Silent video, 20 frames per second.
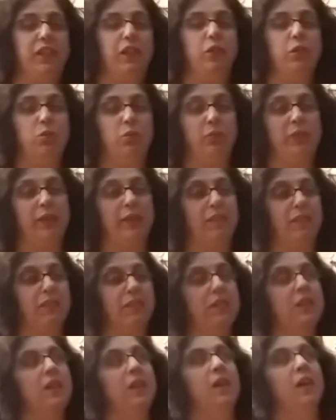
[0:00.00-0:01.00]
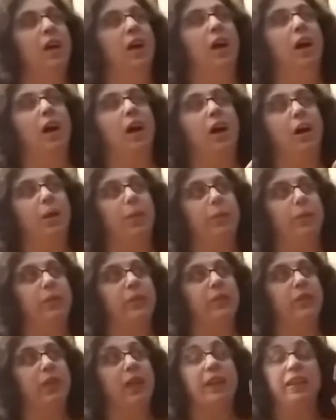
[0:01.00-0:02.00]
or whatever, and
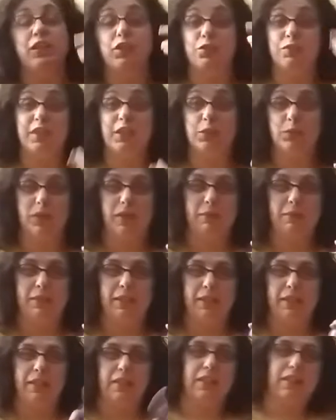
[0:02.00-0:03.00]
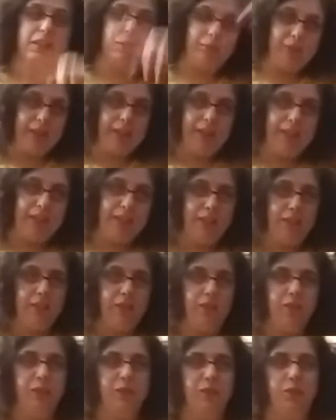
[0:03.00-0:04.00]
there's a reason why I'm saying this, because I'm going to get
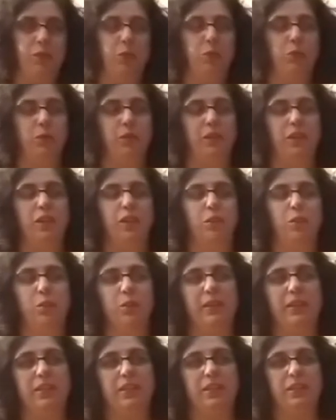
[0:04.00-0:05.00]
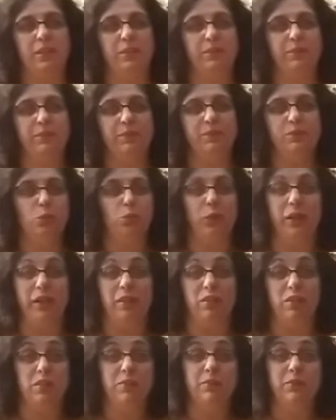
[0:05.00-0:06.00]
to another point
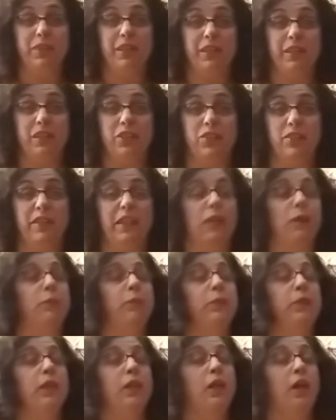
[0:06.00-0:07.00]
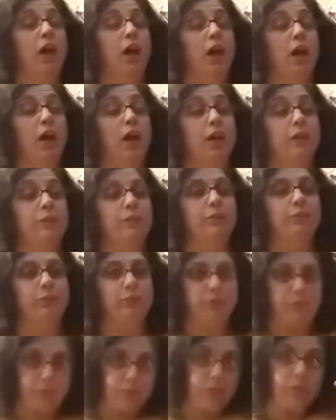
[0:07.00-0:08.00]
whenever in this video.
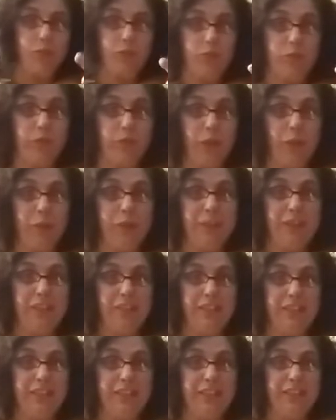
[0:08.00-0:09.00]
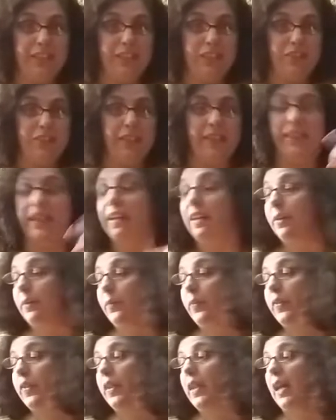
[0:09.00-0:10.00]
But there it is, right there.
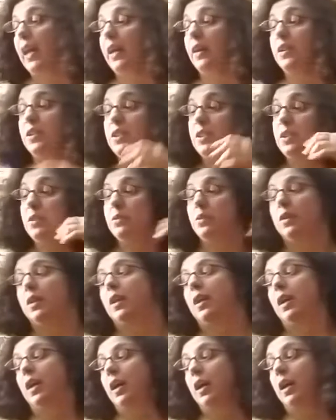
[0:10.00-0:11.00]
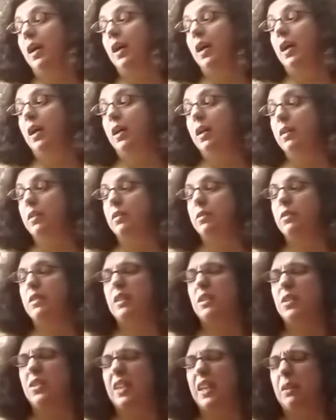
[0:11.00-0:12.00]
I also,
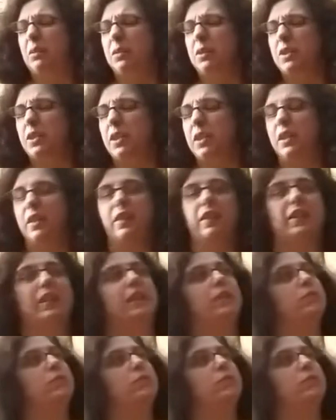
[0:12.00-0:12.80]
so that was another thing.